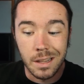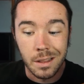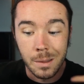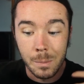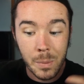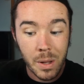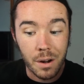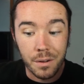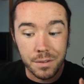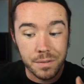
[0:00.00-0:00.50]
the
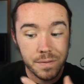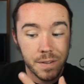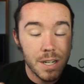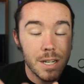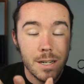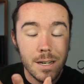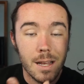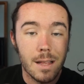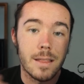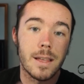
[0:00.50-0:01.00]
bit of
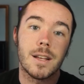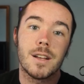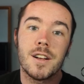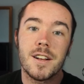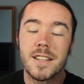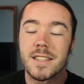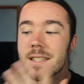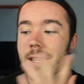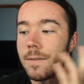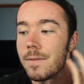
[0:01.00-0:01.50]
fun that
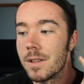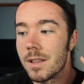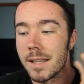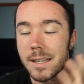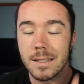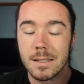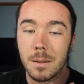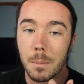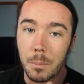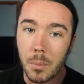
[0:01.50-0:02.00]
GOT7
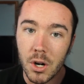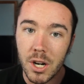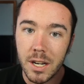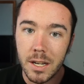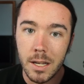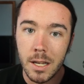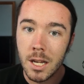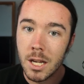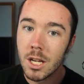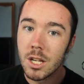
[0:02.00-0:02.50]
likes to
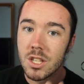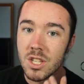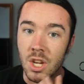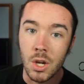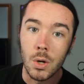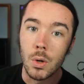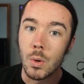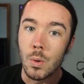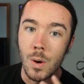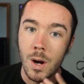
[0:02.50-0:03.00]
bring
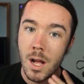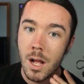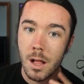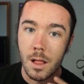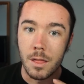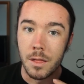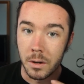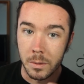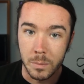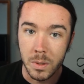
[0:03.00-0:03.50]
to
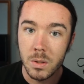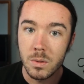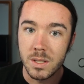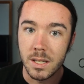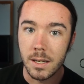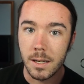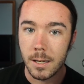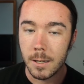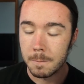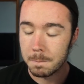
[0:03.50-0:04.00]
their
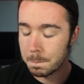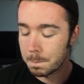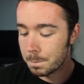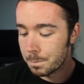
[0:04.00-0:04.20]
music.